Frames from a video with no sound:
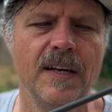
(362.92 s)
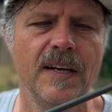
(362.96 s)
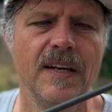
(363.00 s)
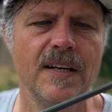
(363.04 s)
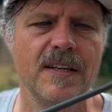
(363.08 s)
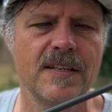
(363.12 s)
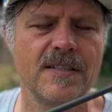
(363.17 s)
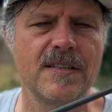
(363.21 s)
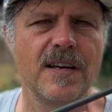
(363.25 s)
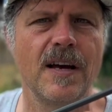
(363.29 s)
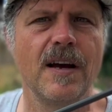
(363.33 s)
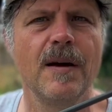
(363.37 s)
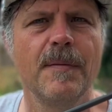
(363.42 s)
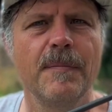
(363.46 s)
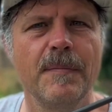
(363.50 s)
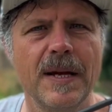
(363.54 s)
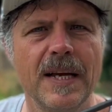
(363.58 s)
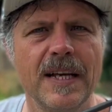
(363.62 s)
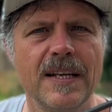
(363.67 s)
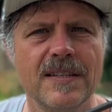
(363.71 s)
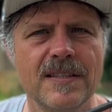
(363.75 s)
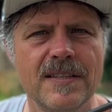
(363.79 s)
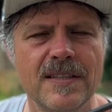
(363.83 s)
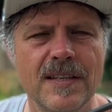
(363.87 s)
So it
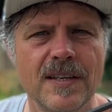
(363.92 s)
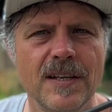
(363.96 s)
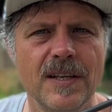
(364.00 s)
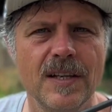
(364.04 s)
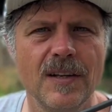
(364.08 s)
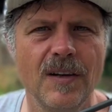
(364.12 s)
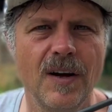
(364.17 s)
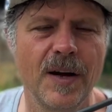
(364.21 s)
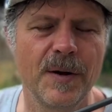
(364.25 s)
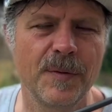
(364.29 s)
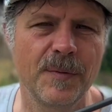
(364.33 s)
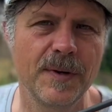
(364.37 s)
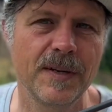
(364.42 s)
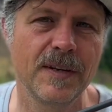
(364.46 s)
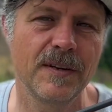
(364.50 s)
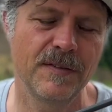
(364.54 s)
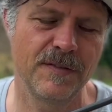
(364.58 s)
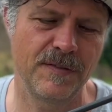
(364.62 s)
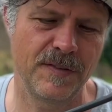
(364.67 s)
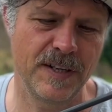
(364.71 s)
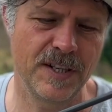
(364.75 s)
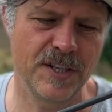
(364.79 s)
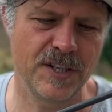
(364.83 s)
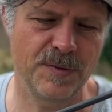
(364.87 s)
means that, like, when
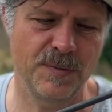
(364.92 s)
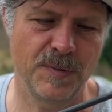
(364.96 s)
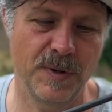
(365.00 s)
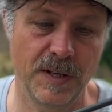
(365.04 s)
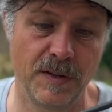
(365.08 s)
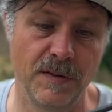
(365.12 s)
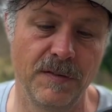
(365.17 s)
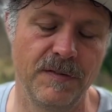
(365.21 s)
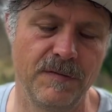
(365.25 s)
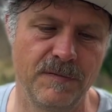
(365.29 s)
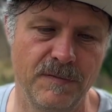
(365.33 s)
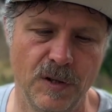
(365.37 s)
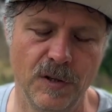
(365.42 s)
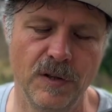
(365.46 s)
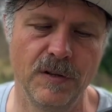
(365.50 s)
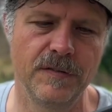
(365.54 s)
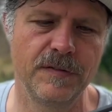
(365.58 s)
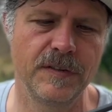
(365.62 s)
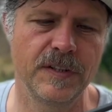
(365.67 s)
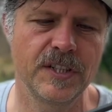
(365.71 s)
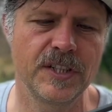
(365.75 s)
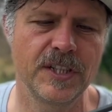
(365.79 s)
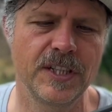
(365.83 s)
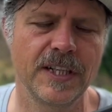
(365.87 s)
you're lure
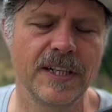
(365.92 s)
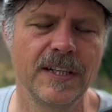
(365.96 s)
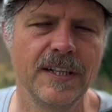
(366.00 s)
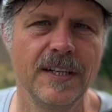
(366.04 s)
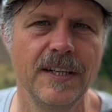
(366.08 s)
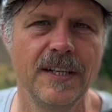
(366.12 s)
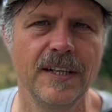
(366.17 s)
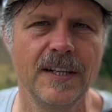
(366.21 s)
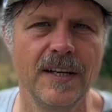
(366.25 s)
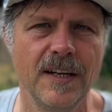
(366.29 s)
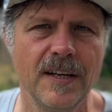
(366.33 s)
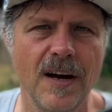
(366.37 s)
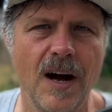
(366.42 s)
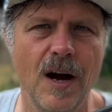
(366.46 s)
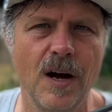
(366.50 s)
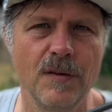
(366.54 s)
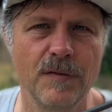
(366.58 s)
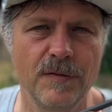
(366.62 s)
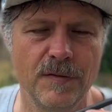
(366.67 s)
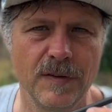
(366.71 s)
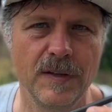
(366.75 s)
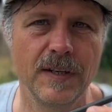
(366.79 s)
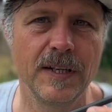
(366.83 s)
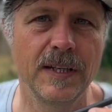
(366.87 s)
fishing,
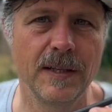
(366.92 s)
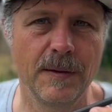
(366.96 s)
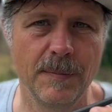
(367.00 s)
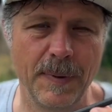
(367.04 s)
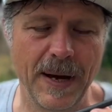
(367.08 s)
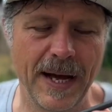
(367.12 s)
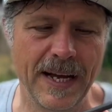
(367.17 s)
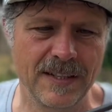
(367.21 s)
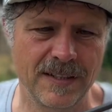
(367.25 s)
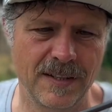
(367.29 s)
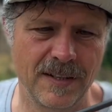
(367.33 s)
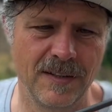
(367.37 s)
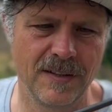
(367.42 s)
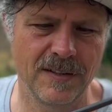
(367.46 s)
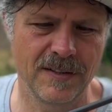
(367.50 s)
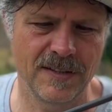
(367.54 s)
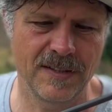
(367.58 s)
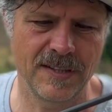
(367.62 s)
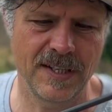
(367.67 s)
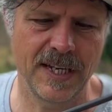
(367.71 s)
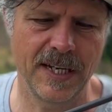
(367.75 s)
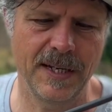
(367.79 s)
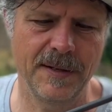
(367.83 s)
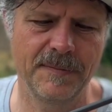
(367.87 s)
hopefully the bass can't
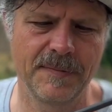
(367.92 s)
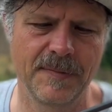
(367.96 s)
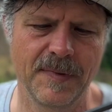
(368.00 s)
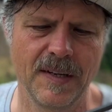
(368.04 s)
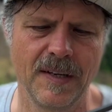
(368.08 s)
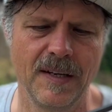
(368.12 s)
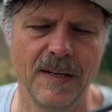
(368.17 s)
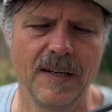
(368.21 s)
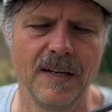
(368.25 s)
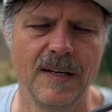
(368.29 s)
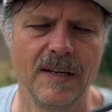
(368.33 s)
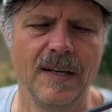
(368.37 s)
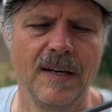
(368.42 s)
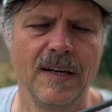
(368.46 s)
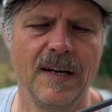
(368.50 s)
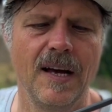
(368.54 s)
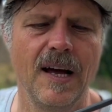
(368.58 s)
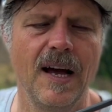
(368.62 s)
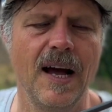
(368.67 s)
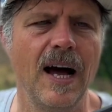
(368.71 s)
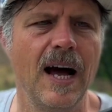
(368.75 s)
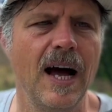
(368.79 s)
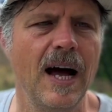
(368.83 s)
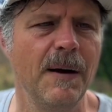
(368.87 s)
see it.
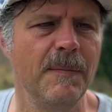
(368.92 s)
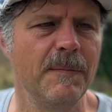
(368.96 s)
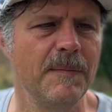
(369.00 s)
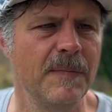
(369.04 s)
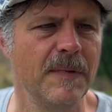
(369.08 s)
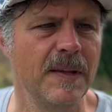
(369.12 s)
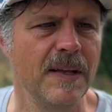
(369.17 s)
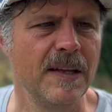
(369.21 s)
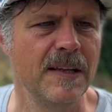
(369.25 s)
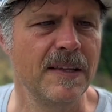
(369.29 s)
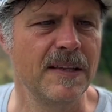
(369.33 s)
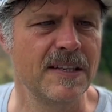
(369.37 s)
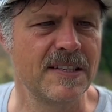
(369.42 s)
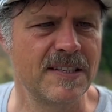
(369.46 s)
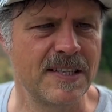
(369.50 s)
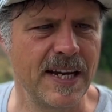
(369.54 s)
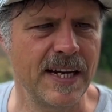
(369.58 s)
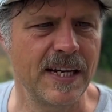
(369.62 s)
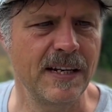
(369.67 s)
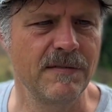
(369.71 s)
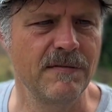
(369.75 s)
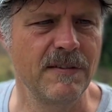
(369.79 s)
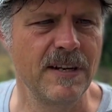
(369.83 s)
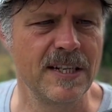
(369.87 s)
The
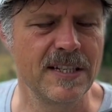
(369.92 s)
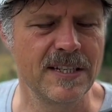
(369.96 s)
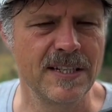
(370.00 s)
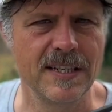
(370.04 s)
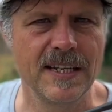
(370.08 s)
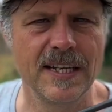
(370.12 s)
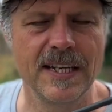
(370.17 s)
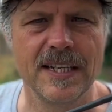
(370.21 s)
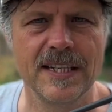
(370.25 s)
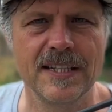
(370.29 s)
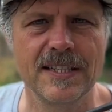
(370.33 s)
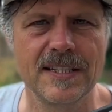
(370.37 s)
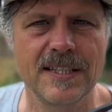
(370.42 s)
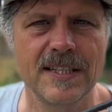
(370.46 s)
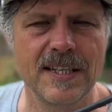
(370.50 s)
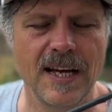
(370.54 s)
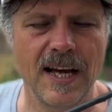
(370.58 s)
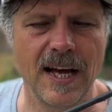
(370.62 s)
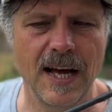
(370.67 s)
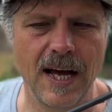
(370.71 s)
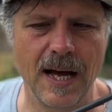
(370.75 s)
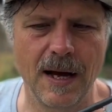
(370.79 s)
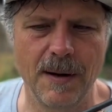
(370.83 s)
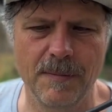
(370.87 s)
second reason is
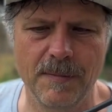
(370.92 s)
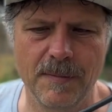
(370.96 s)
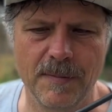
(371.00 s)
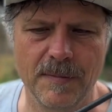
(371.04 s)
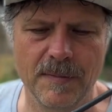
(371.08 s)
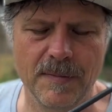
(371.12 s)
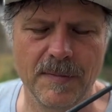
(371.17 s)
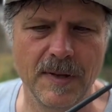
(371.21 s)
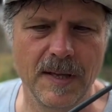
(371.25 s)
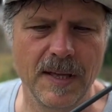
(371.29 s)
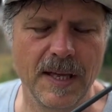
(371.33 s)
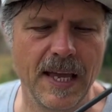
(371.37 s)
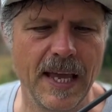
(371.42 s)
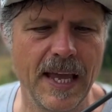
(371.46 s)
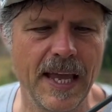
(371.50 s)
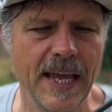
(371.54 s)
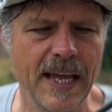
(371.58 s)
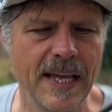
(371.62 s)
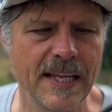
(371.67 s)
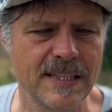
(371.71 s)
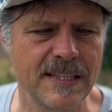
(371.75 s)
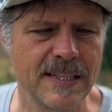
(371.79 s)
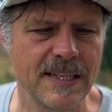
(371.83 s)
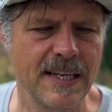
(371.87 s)

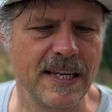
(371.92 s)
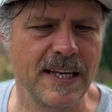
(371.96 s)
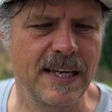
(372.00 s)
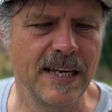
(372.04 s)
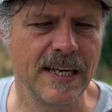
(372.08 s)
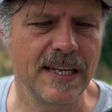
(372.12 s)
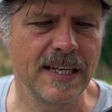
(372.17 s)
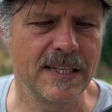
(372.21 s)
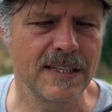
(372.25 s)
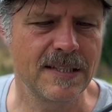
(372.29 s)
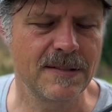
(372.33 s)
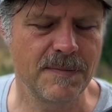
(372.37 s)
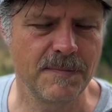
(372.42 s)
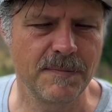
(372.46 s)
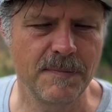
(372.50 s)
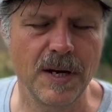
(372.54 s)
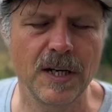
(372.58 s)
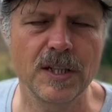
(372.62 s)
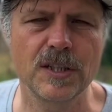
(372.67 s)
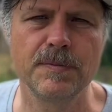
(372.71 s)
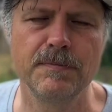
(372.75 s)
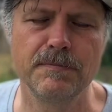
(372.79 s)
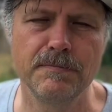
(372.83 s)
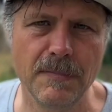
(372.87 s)
it is
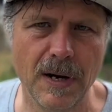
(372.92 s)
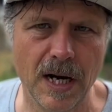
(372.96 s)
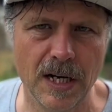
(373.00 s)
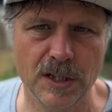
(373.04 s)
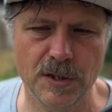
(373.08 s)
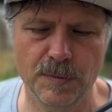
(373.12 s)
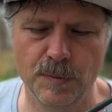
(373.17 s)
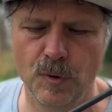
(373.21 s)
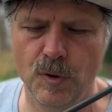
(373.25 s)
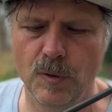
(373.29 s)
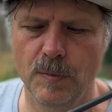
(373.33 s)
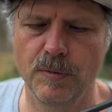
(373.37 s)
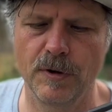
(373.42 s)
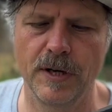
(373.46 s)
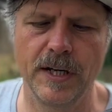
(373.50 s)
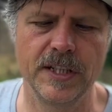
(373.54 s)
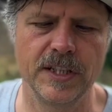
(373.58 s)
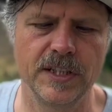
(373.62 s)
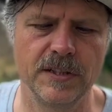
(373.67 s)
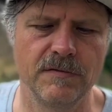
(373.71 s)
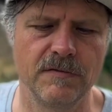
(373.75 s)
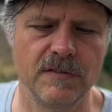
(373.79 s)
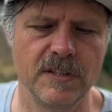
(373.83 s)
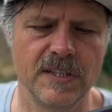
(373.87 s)
much more
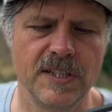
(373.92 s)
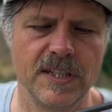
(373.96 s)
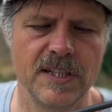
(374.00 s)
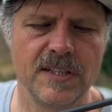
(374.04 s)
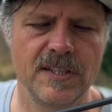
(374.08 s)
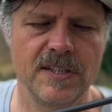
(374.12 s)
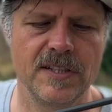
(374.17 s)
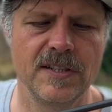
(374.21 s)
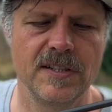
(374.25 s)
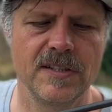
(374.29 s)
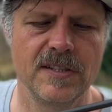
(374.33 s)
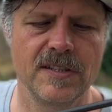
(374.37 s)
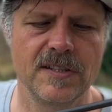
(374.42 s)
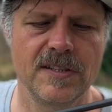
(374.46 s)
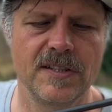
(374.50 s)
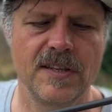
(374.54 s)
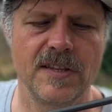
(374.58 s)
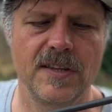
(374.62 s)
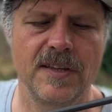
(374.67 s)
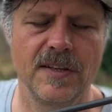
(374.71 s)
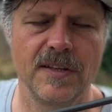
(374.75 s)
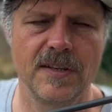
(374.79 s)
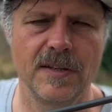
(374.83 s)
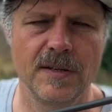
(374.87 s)
abrasion resistant
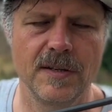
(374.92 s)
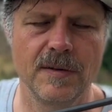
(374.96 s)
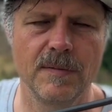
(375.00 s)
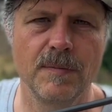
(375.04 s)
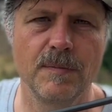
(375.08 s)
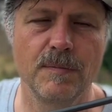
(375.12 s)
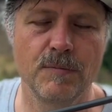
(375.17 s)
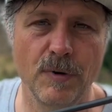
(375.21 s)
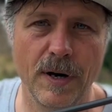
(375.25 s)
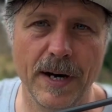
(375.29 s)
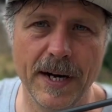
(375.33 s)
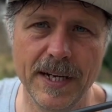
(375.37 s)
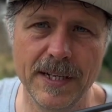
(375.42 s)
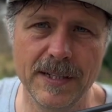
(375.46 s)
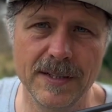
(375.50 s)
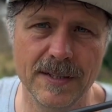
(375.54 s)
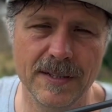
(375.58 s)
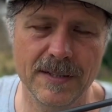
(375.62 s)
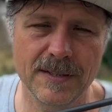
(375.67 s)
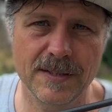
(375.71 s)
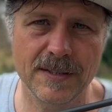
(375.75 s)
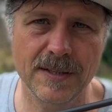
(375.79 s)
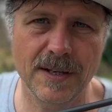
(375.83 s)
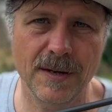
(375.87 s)
than braid.
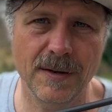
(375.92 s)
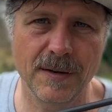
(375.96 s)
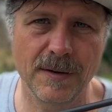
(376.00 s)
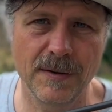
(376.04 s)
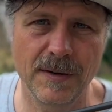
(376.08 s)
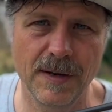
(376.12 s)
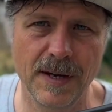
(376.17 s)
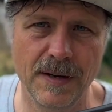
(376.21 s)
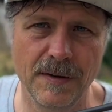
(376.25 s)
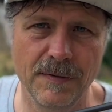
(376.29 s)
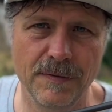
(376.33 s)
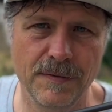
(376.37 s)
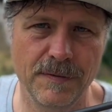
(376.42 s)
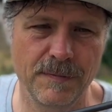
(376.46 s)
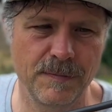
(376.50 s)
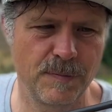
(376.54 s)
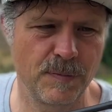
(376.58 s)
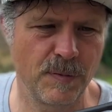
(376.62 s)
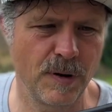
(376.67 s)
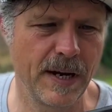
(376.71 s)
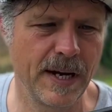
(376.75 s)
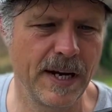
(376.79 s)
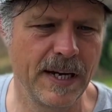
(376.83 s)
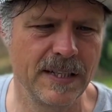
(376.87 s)
So if
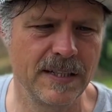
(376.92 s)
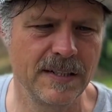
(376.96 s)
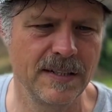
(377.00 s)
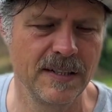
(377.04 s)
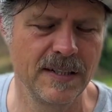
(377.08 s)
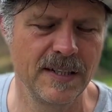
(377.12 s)
braid